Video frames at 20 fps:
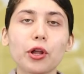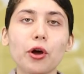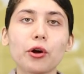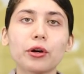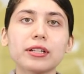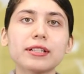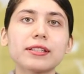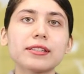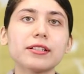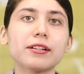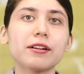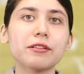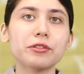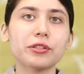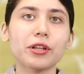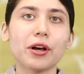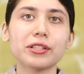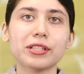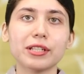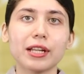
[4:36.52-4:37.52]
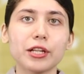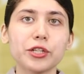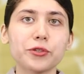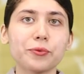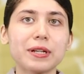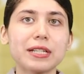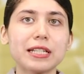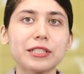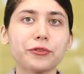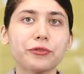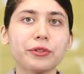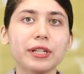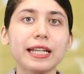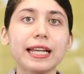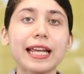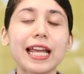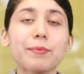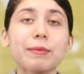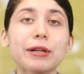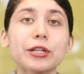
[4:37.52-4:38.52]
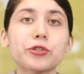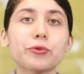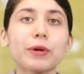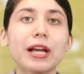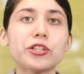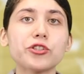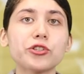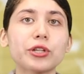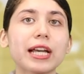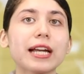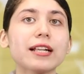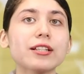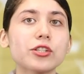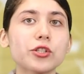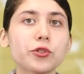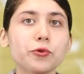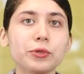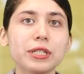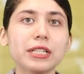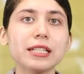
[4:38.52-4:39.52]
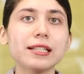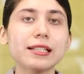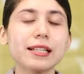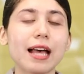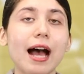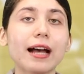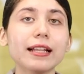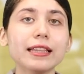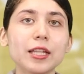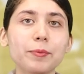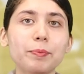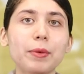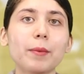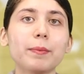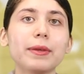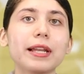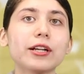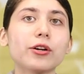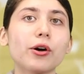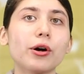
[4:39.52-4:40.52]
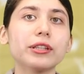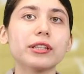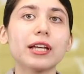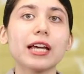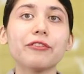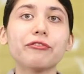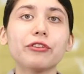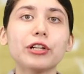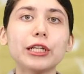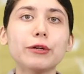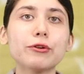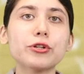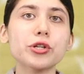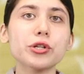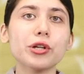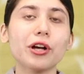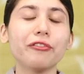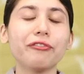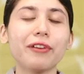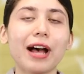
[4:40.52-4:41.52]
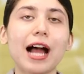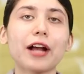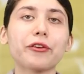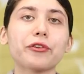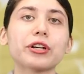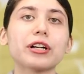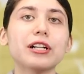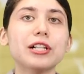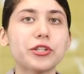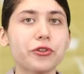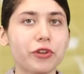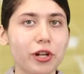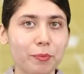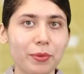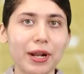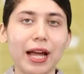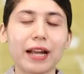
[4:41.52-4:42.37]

on August 3, 2023, aiming to educate students and the public on the evolution of agricultural